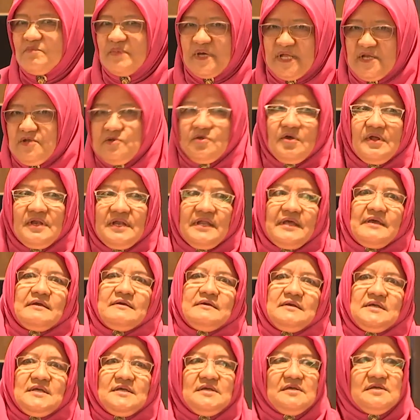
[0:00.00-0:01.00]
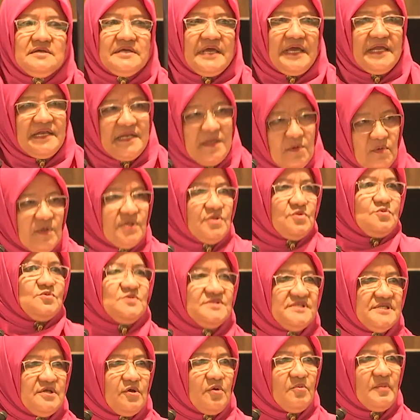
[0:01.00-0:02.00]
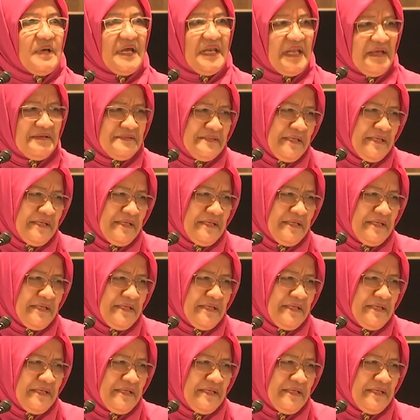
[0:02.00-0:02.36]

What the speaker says: but not like, and they want to sit on my lap.